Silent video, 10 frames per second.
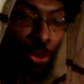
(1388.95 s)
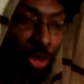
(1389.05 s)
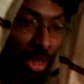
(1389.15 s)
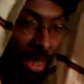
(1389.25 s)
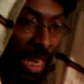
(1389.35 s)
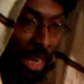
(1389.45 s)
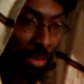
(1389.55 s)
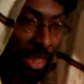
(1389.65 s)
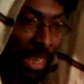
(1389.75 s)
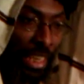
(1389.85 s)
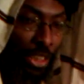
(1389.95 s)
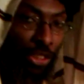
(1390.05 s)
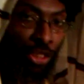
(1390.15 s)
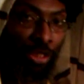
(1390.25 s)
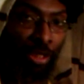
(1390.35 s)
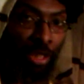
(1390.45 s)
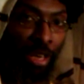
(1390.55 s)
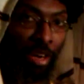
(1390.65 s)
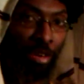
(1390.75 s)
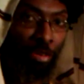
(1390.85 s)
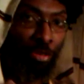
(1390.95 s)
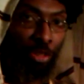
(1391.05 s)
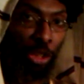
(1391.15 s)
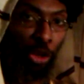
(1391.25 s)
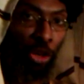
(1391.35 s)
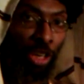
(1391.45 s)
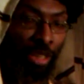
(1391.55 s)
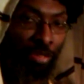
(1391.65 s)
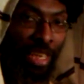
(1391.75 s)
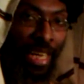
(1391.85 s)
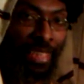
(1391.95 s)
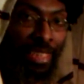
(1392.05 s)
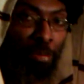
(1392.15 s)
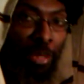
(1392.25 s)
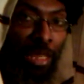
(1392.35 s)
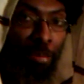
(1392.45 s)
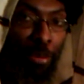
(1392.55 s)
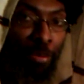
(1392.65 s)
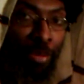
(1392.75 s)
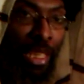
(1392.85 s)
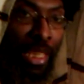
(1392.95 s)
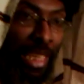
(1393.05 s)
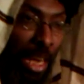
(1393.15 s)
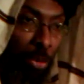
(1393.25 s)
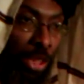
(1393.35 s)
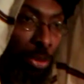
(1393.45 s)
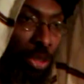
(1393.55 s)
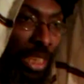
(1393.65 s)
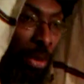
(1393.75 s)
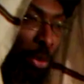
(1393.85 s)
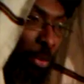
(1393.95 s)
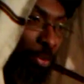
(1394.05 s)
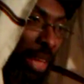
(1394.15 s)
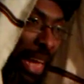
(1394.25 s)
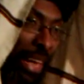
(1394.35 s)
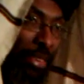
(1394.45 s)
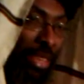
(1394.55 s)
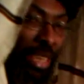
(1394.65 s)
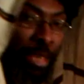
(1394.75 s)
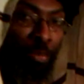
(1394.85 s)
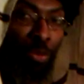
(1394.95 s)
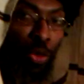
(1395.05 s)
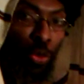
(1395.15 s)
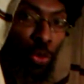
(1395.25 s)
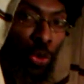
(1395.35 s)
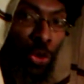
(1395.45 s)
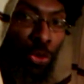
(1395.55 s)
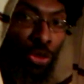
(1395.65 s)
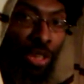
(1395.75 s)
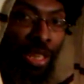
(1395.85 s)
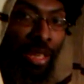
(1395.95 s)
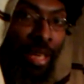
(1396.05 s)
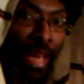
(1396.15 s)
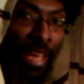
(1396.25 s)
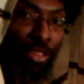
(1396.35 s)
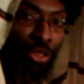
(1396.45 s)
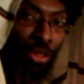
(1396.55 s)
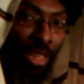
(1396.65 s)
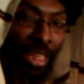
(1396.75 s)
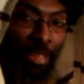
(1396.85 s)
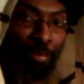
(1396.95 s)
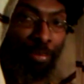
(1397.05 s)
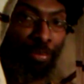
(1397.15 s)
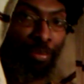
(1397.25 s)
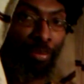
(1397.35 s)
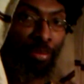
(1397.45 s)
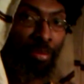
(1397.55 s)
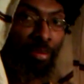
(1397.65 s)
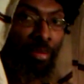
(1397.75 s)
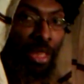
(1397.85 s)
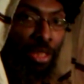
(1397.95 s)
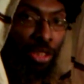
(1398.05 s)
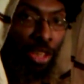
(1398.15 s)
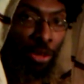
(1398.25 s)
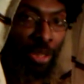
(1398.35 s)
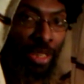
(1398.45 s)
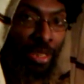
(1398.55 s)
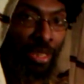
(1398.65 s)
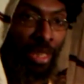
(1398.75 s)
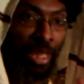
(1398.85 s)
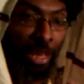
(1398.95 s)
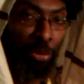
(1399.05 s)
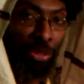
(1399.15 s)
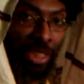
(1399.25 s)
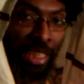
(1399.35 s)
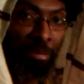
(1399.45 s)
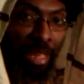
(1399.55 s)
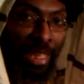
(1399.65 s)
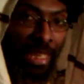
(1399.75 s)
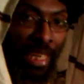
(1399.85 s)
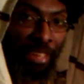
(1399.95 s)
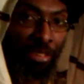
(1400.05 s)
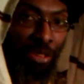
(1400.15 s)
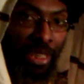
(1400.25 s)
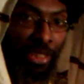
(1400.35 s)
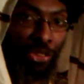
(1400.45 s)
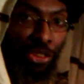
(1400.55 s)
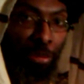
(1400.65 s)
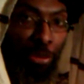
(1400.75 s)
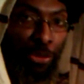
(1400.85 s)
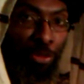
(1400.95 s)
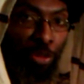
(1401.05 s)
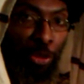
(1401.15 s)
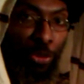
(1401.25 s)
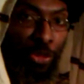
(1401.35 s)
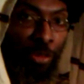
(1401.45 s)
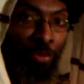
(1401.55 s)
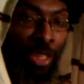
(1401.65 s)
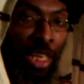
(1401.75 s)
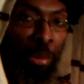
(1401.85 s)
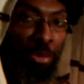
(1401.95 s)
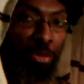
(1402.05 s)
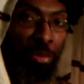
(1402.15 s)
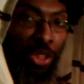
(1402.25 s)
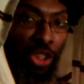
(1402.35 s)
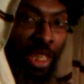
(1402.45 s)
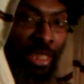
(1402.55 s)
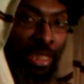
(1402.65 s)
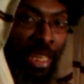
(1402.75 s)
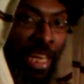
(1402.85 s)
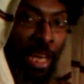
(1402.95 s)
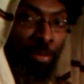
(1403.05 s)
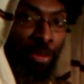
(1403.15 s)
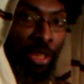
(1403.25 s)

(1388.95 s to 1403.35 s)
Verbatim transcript: the congregation of the Lord, of God's people. Now, ones will say, well, how come Ruth entered in? Notice, it will seem like a contradiction to most folks, coming from a Gentile,